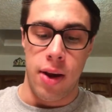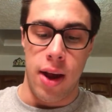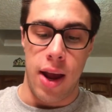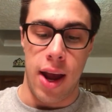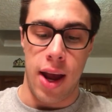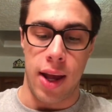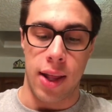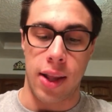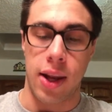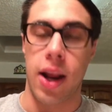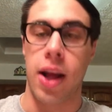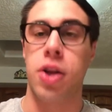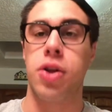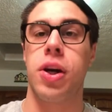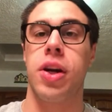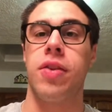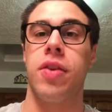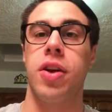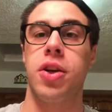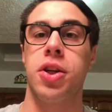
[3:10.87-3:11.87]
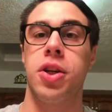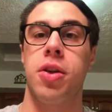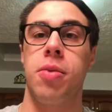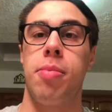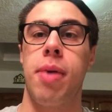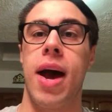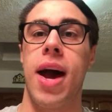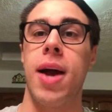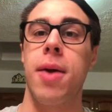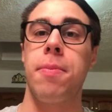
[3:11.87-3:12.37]
And then I transitioned
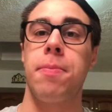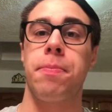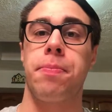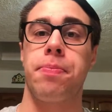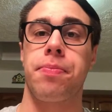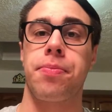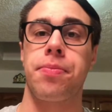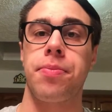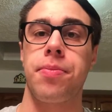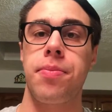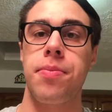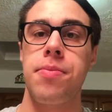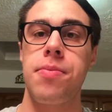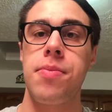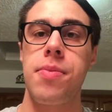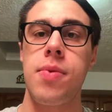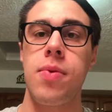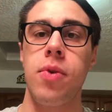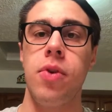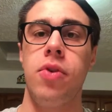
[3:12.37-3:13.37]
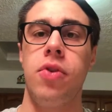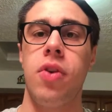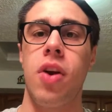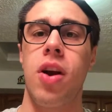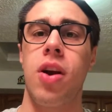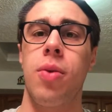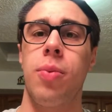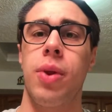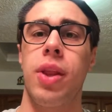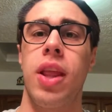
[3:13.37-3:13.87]
to back.
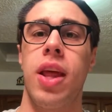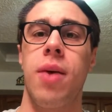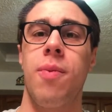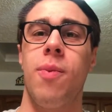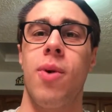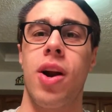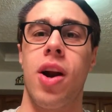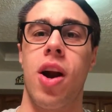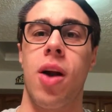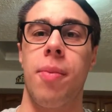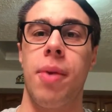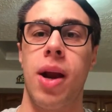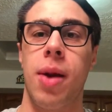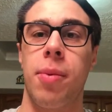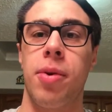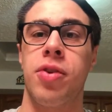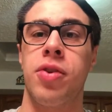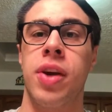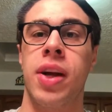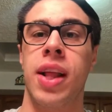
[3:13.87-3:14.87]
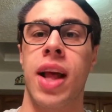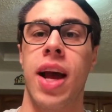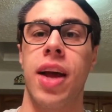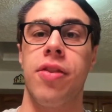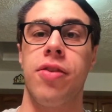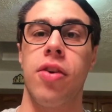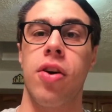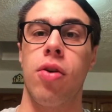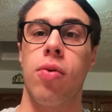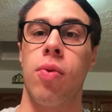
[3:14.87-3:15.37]
Started with a 1-arm hammer strength
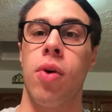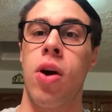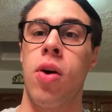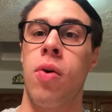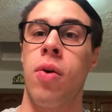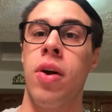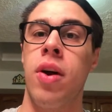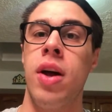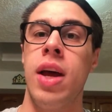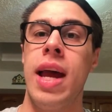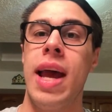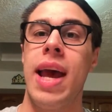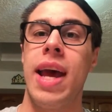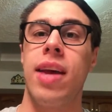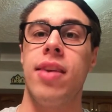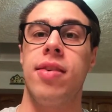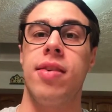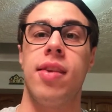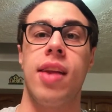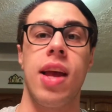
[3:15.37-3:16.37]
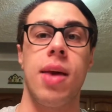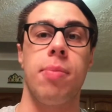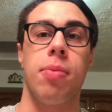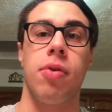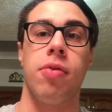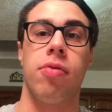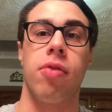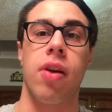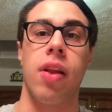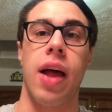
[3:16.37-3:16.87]
iso row, a
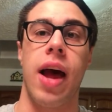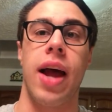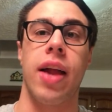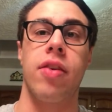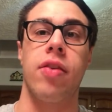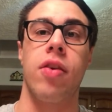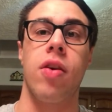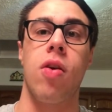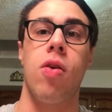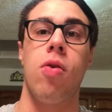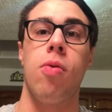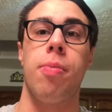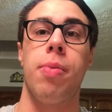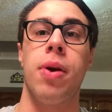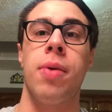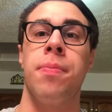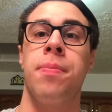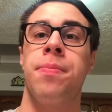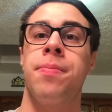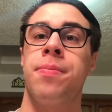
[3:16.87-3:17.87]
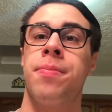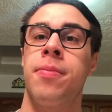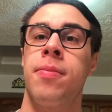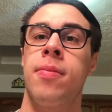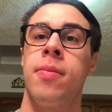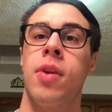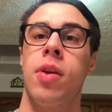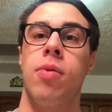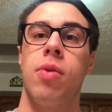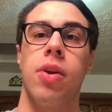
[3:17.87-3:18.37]
staple for lats to open.
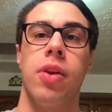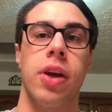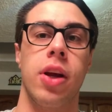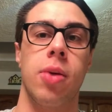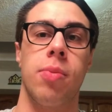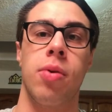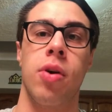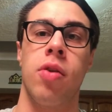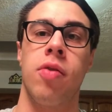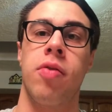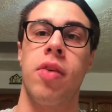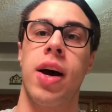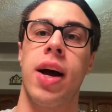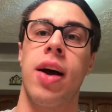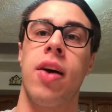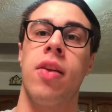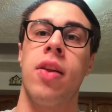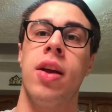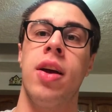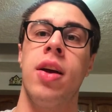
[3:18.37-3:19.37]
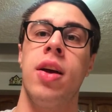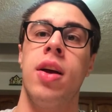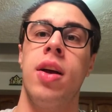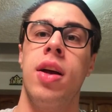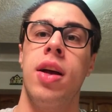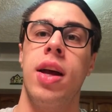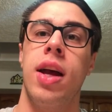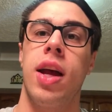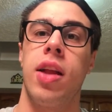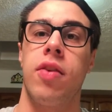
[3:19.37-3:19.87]
Really good profile.
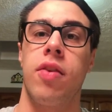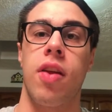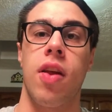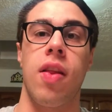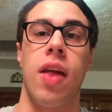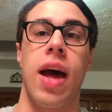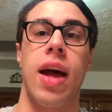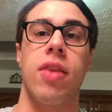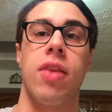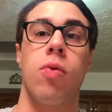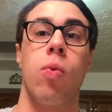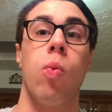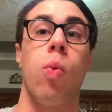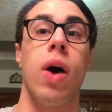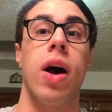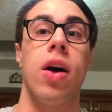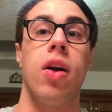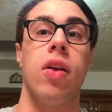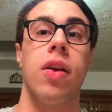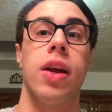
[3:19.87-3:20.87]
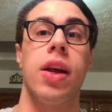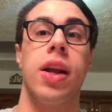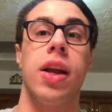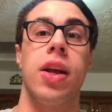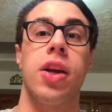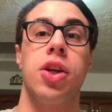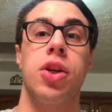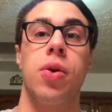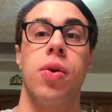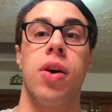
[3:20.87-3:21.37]
Hits the lats well in
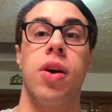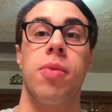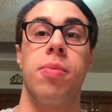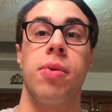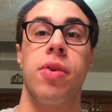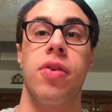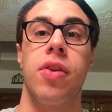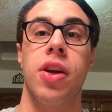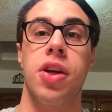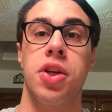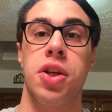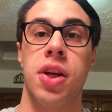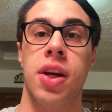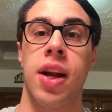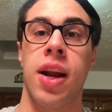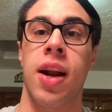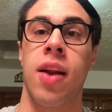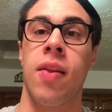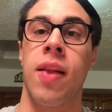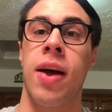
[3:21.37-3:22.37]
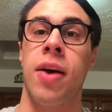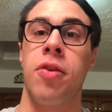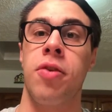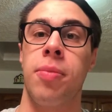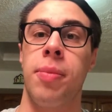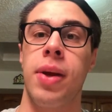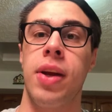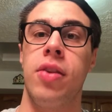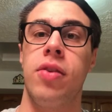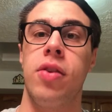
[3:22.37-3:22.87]
a shortened position and
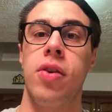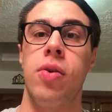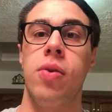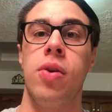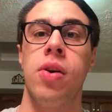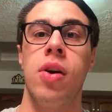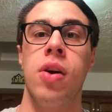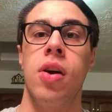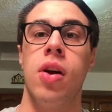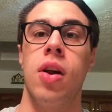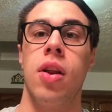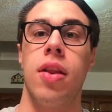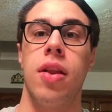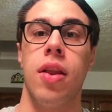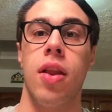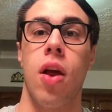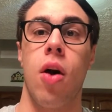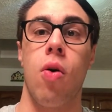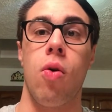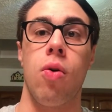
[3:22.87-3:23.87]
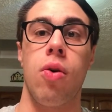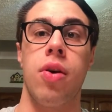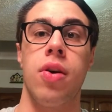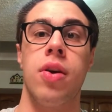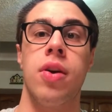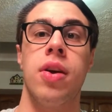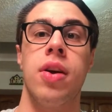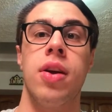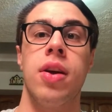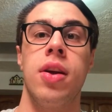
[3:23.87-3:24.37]
allows me to load
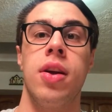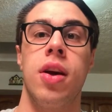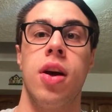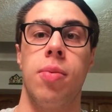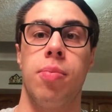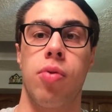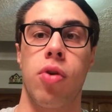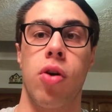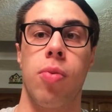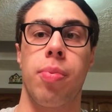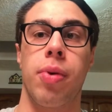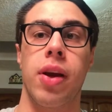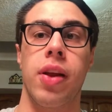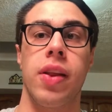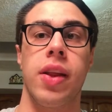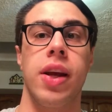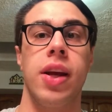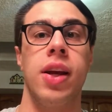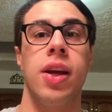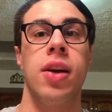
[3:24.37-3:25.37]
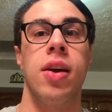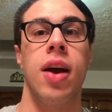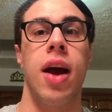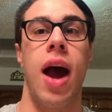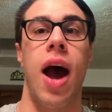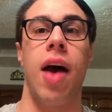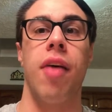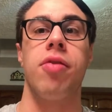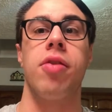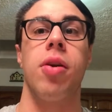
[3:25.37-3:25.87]
appropriately
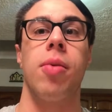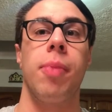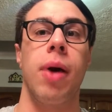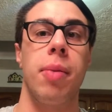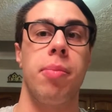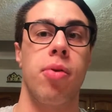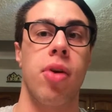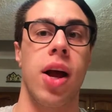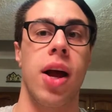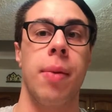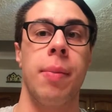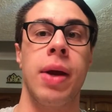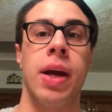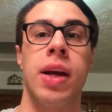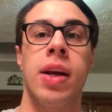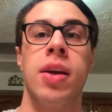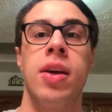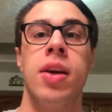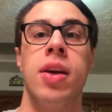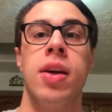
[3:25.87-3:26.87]
after my priming